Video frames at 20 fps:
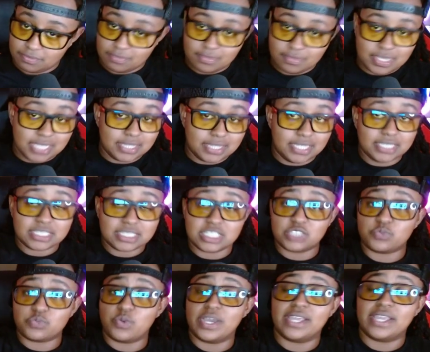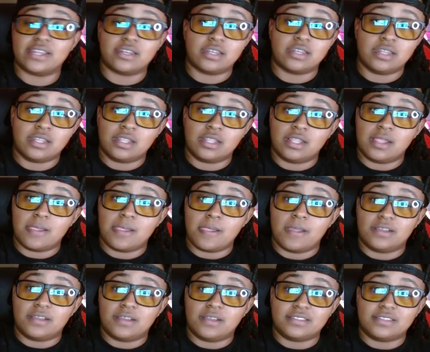This is when
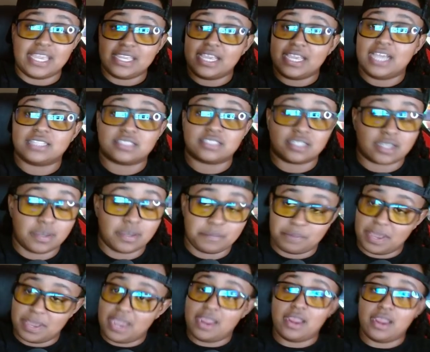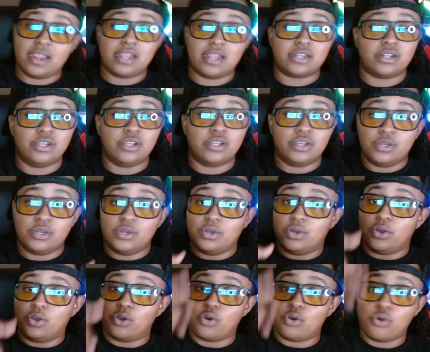they got to comparing
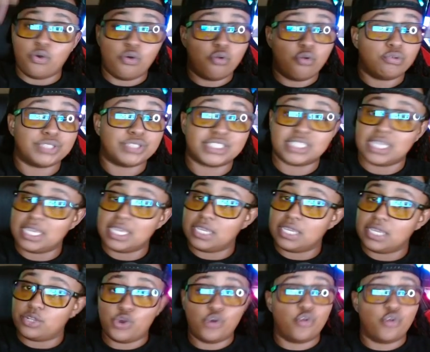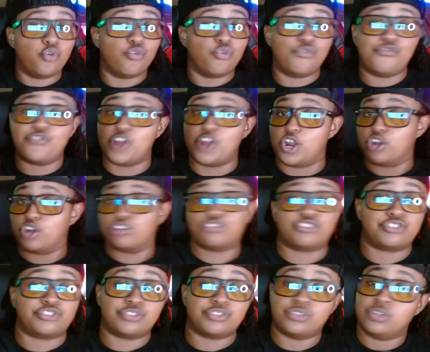who seen who
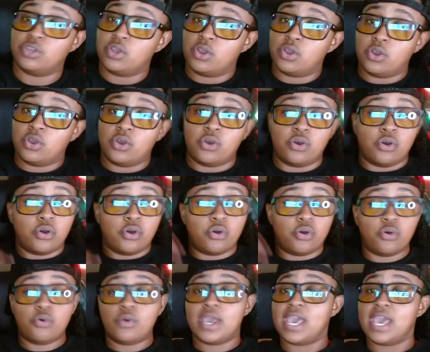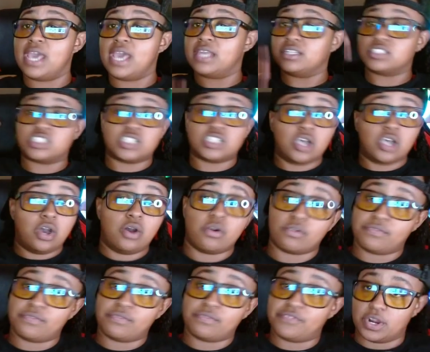first, who had a song
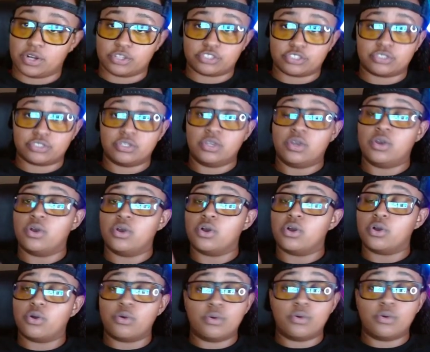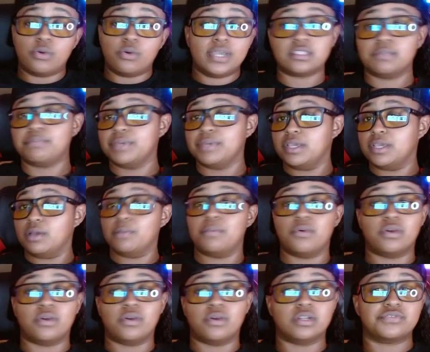first, who hit the
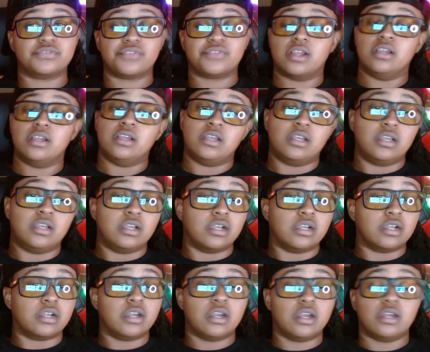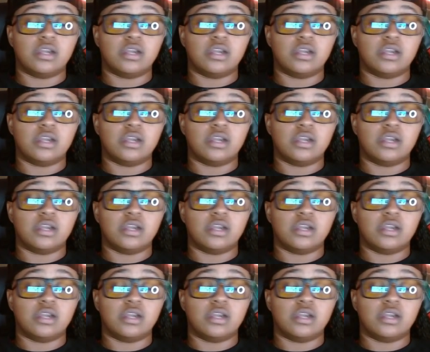billboards for, girl?